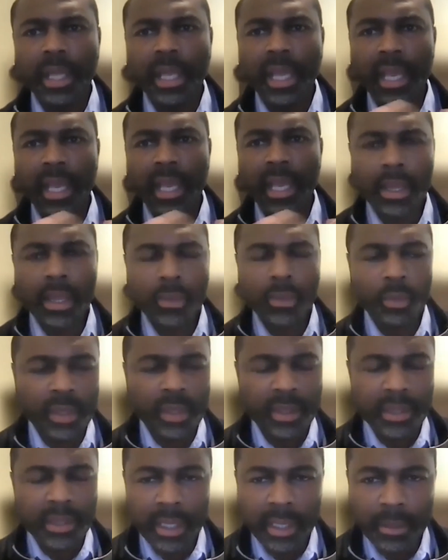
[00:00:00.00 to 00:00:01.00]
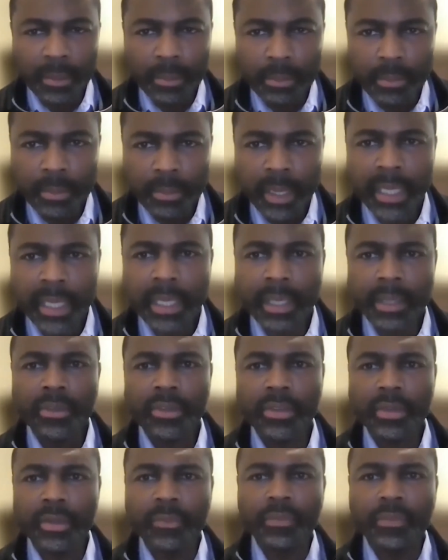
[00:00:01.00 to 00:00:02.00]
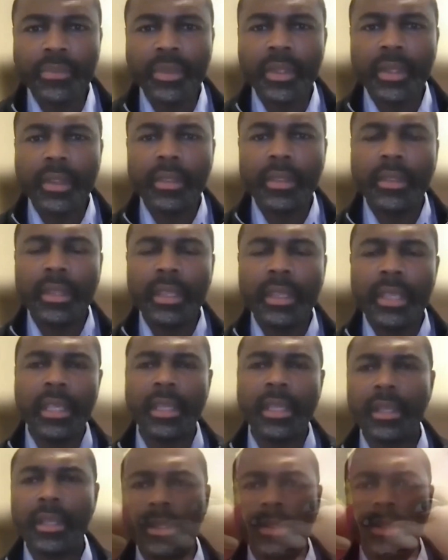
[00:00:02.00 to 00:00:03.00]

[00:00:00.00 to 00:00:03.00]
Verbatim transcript: and within minutes, the